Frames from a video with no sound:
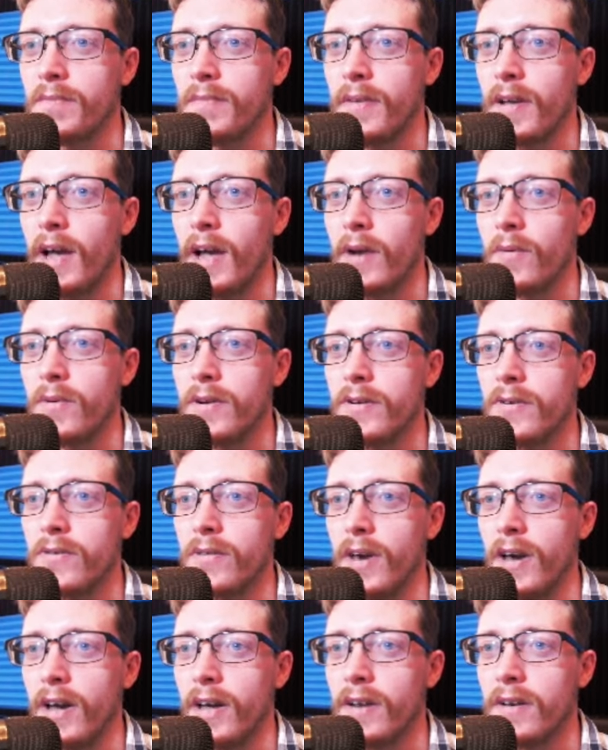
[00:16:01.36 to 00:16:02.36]
How do we do
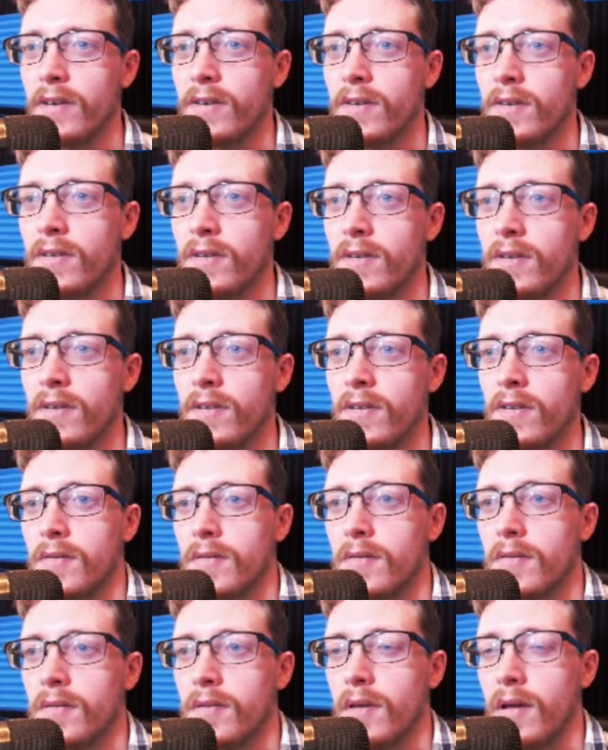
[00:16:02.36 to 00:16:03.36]
that?
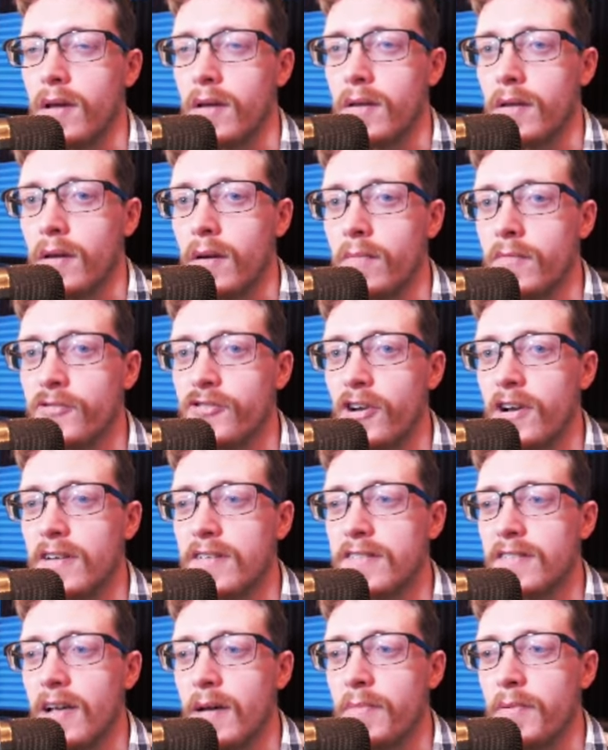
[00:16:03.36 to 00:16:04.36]
I'm gonna try to
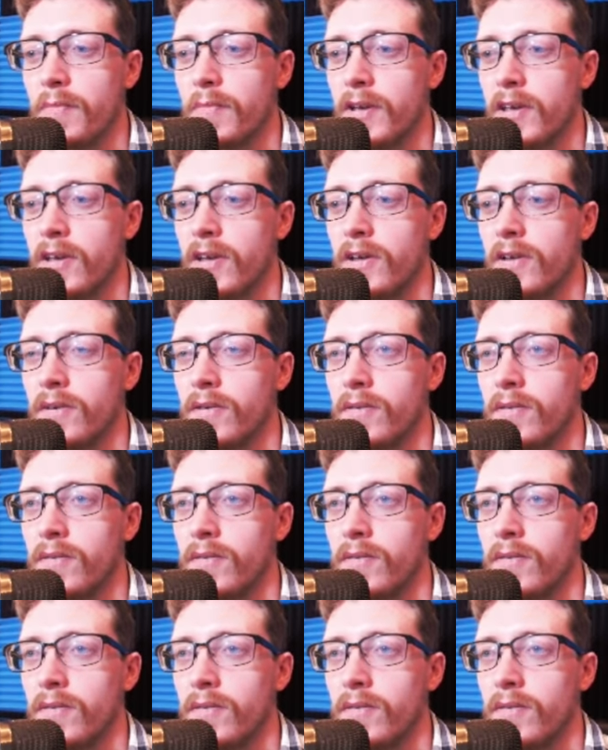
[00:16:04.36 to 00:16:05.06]
slap him again.